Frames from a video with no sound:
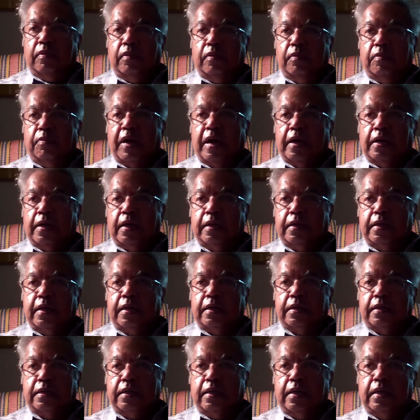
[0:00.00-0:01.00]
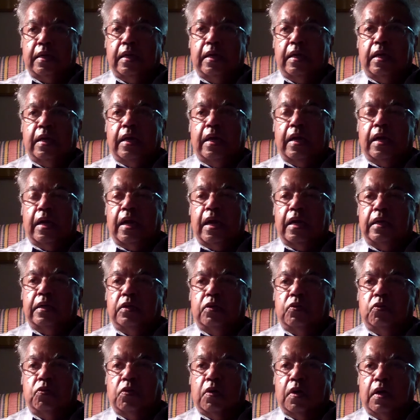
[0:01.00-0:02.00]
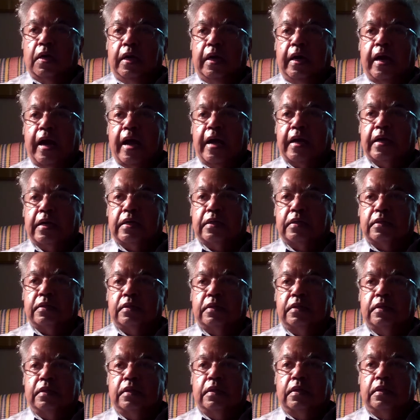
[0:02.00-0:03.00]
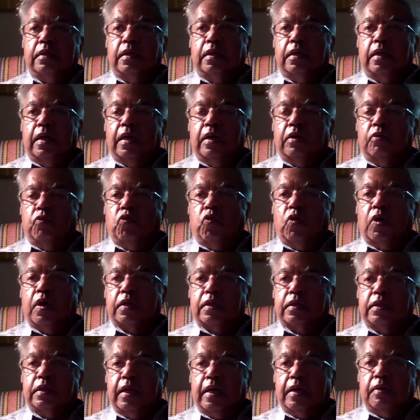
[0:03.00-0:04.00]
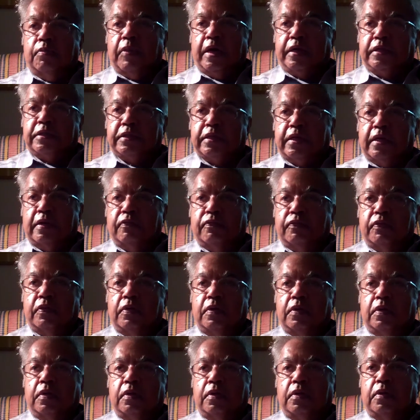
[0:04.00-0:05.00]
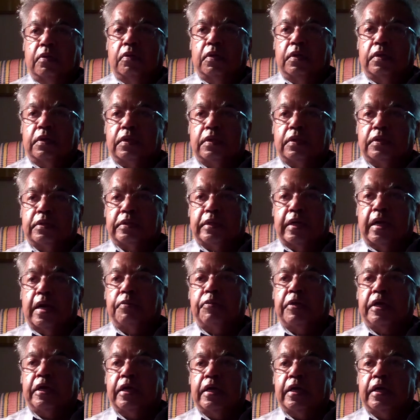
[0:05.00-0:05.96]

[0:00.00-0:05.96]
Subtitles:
Bangladesh, and I took grant and worked there myself with ceramic